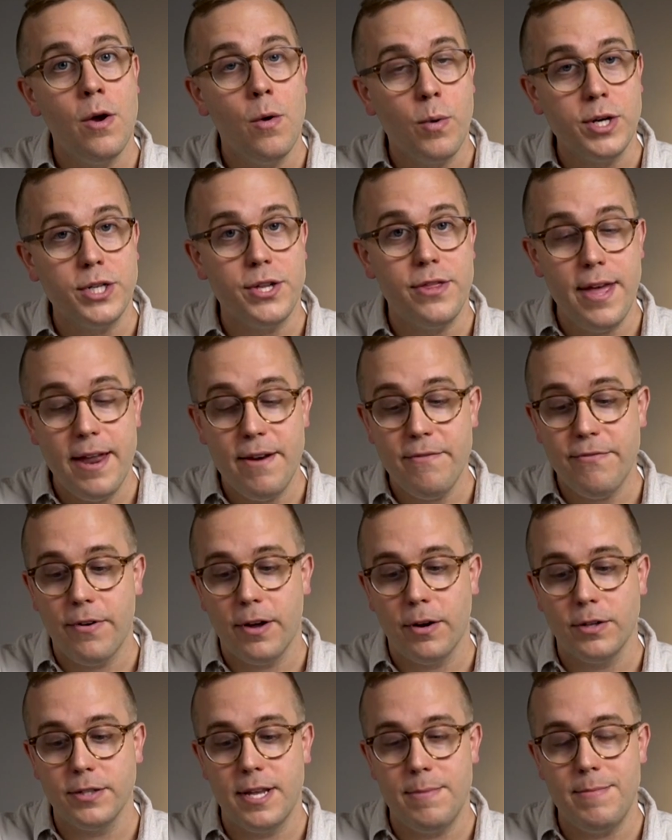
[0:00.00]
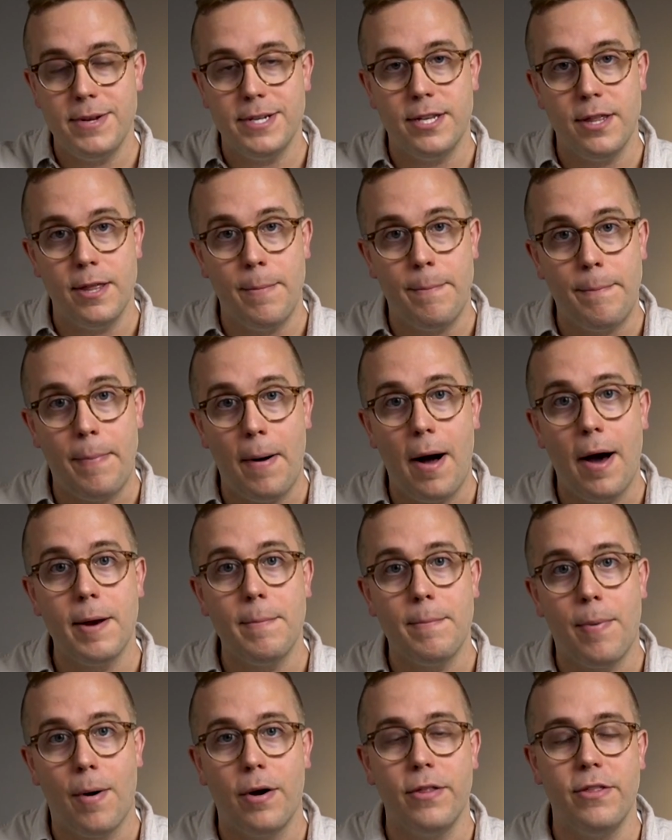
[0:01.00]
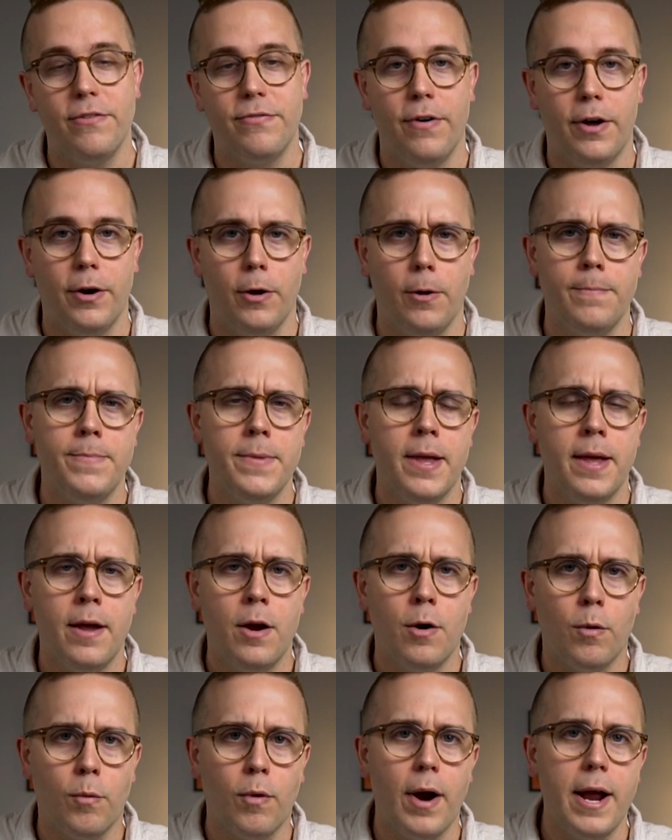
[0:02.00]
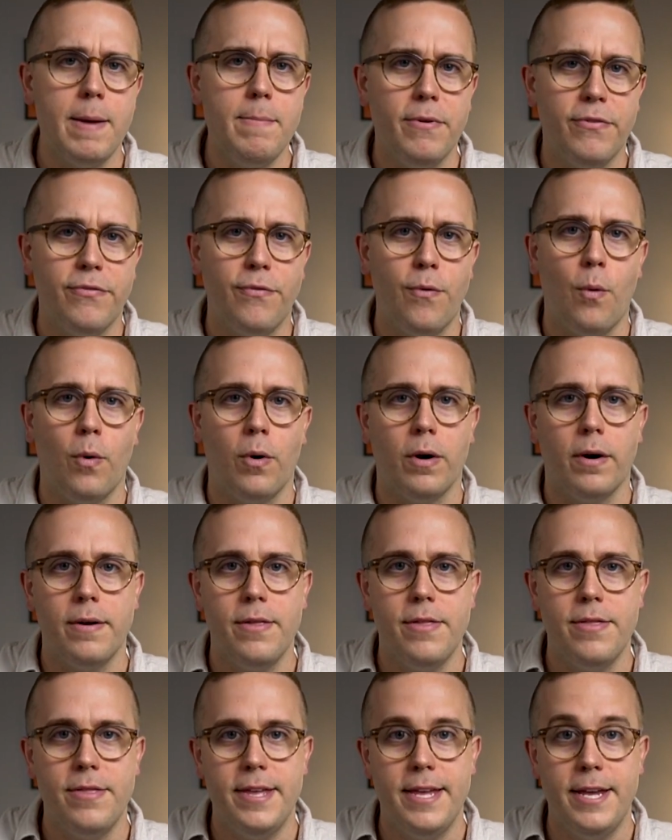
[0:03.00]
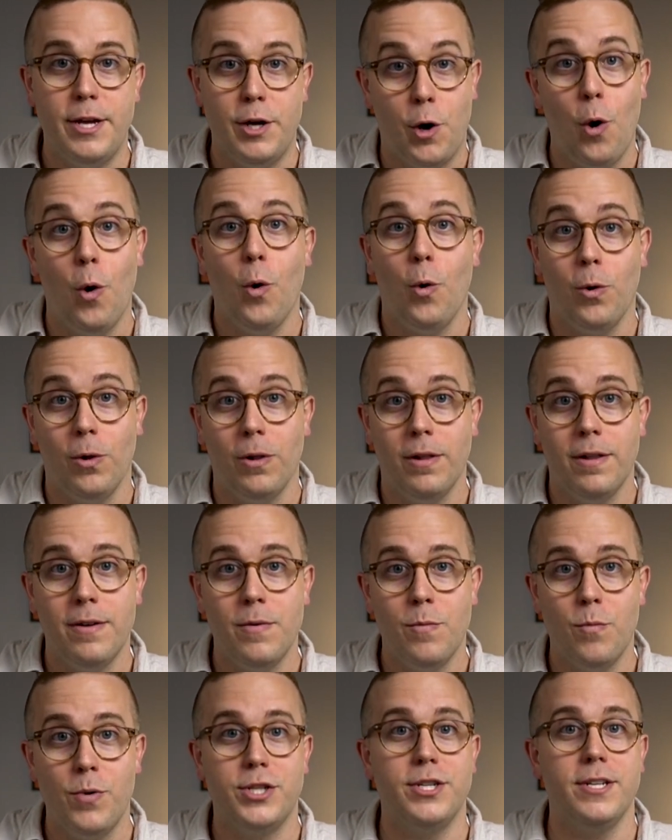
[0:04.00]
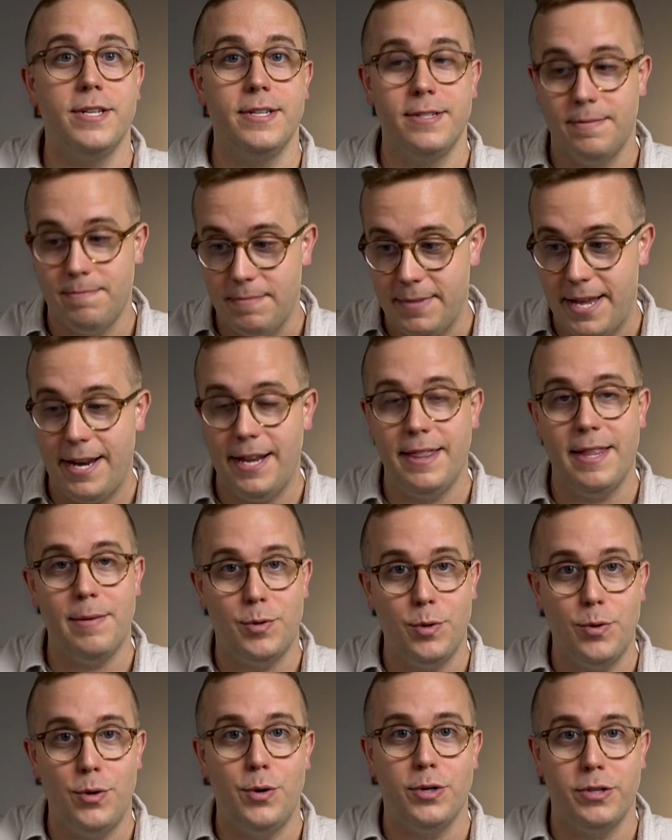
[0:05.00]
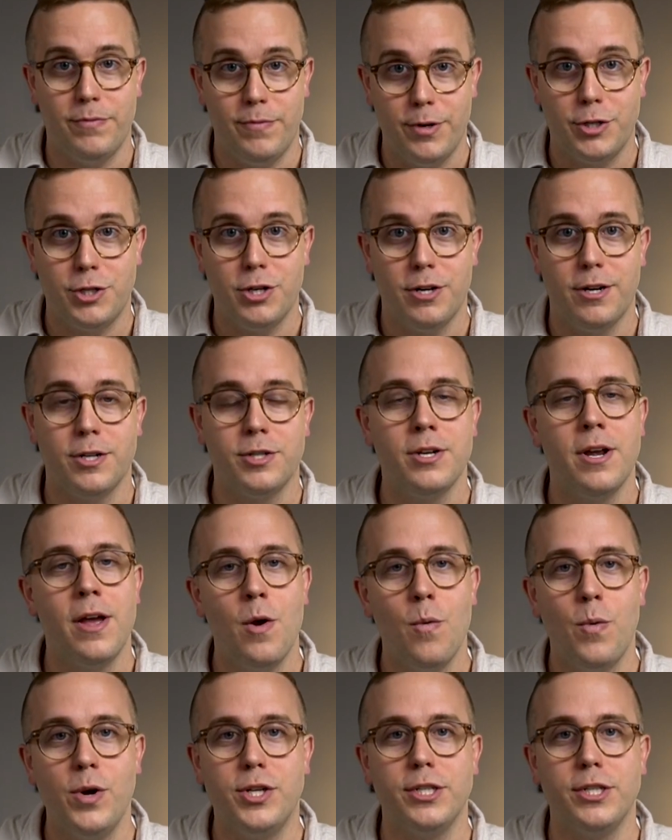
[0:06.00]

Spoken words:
which then funnels them into the bottom part of the funnel right before the goal, which is getting them through the doors of your church, which